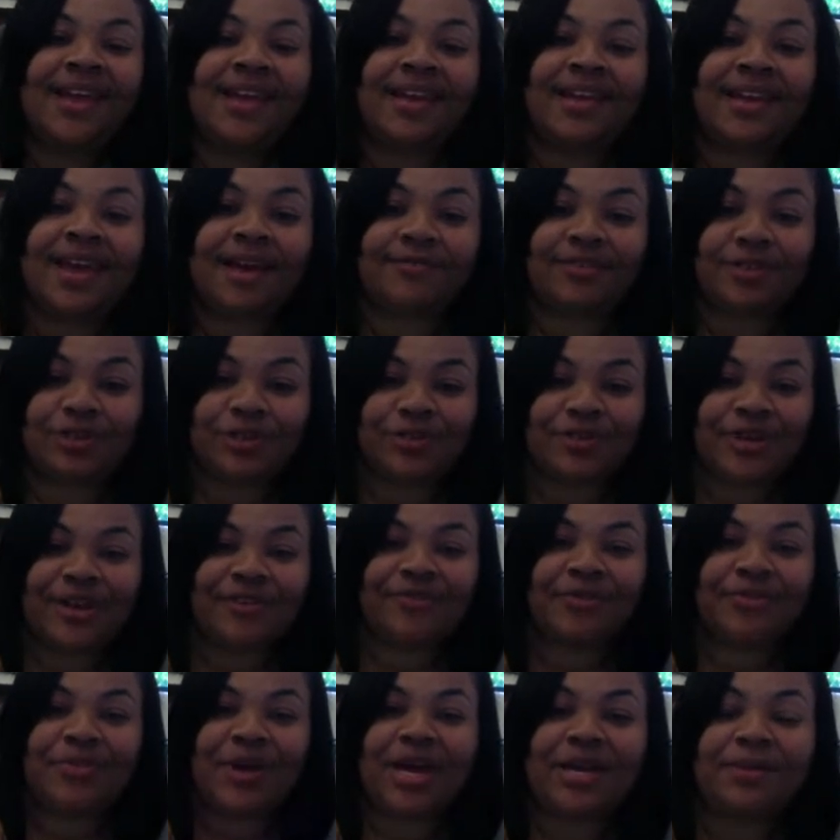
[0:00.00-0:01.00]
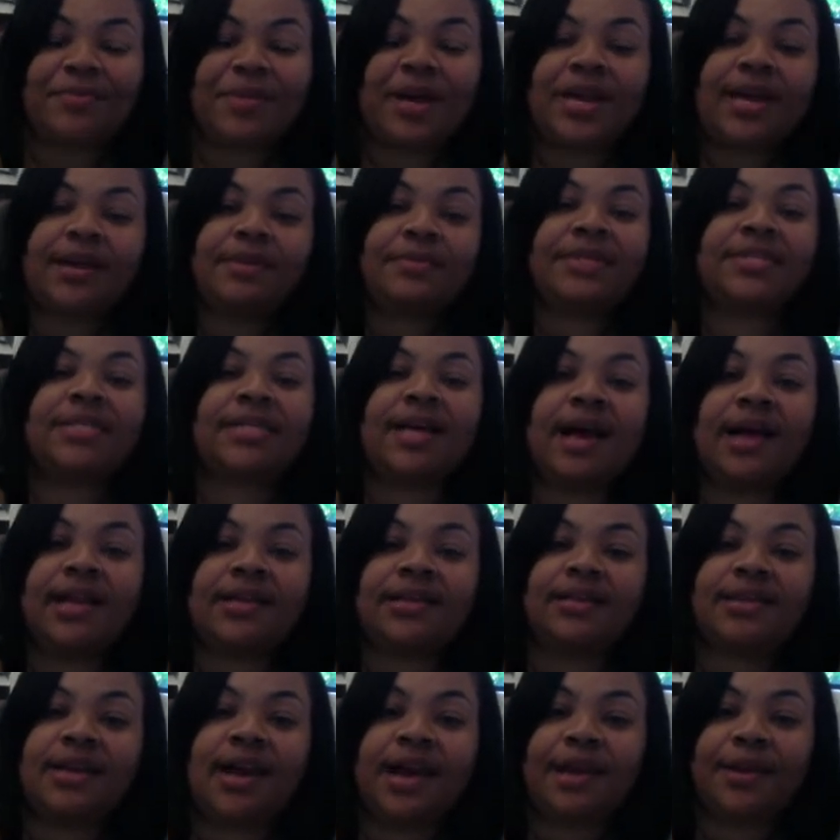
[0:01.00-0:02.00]
Good afternoon, everybody. My name is
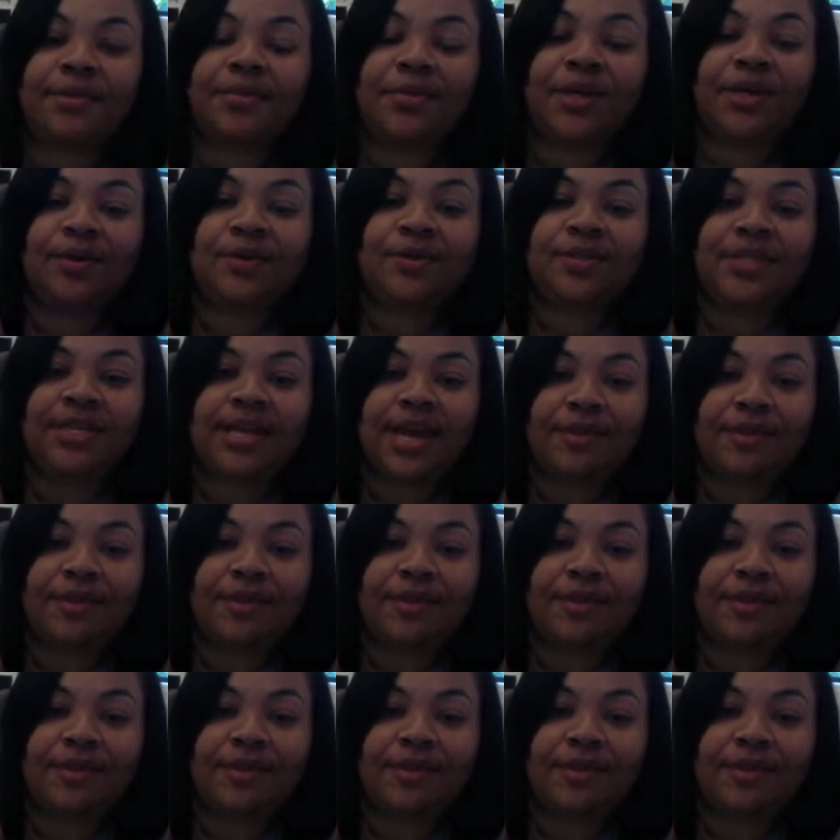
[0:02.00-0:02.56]
Anyanaya Muse,